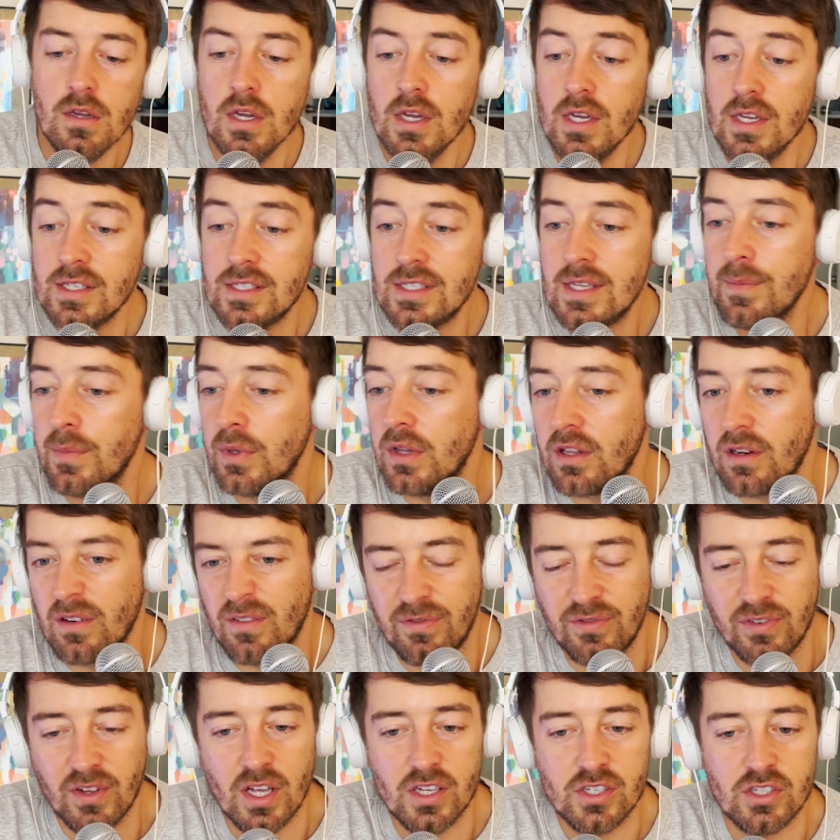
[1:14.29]
seemed a little
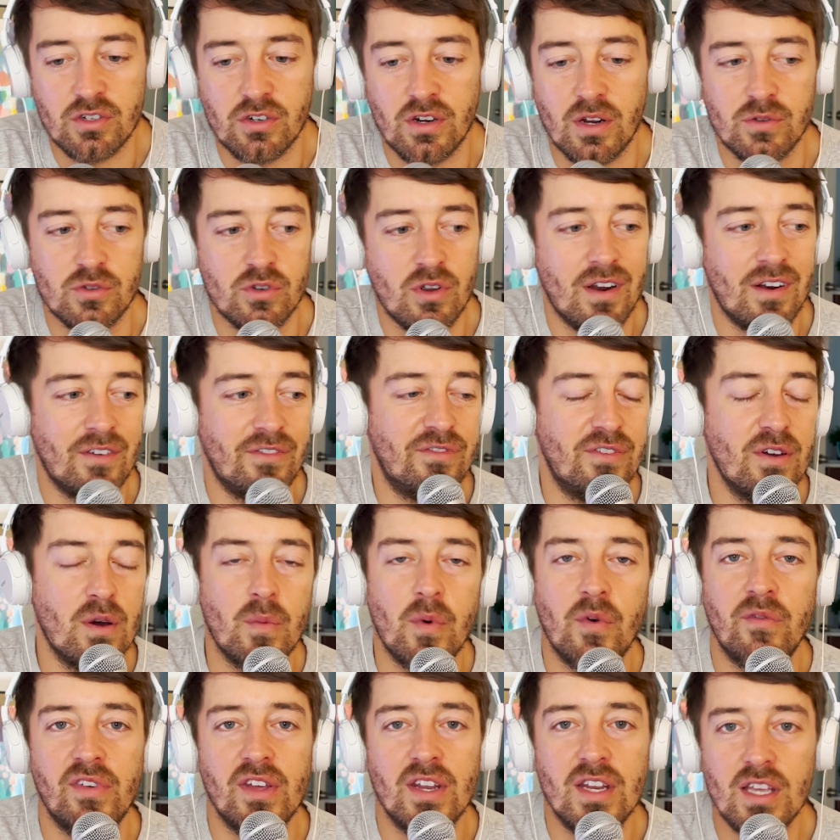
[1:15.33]
flustered. I was trying to film
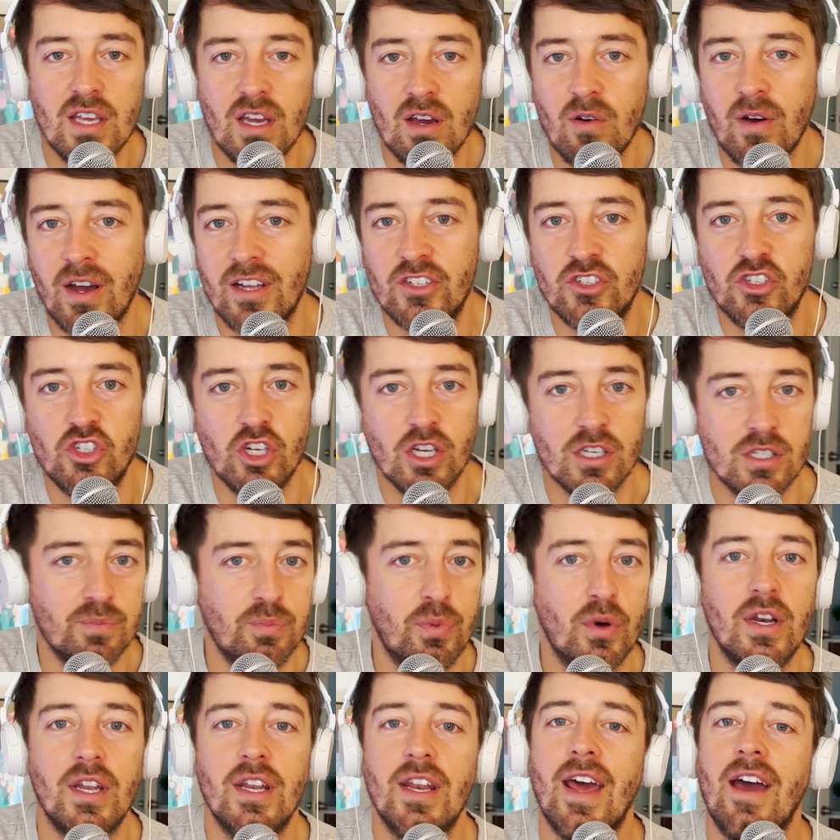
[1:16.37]
a video. I just
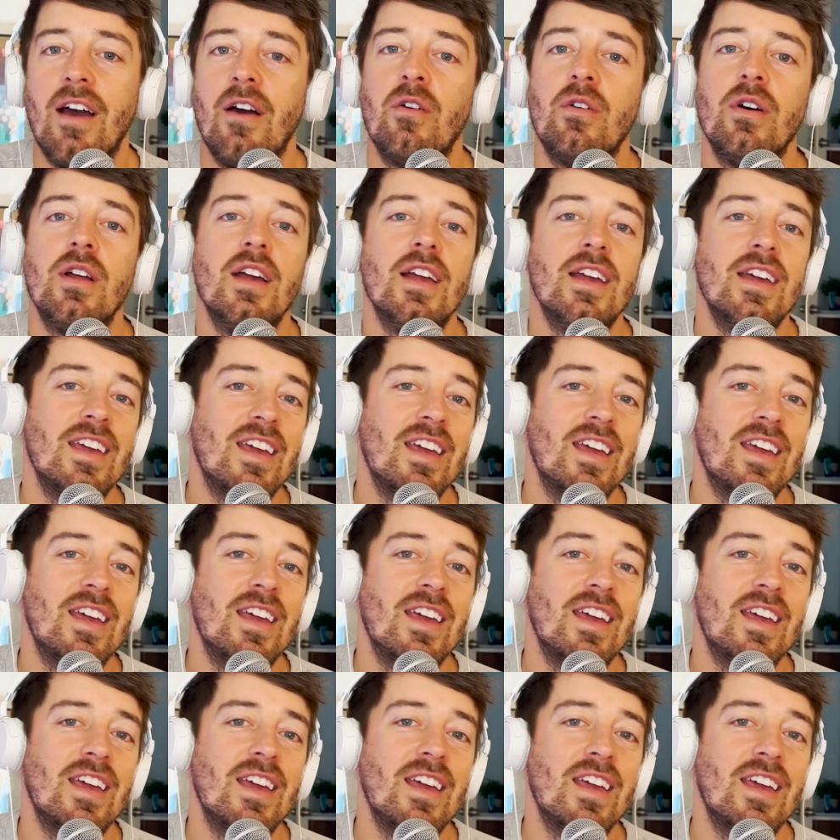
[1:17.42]
put it out.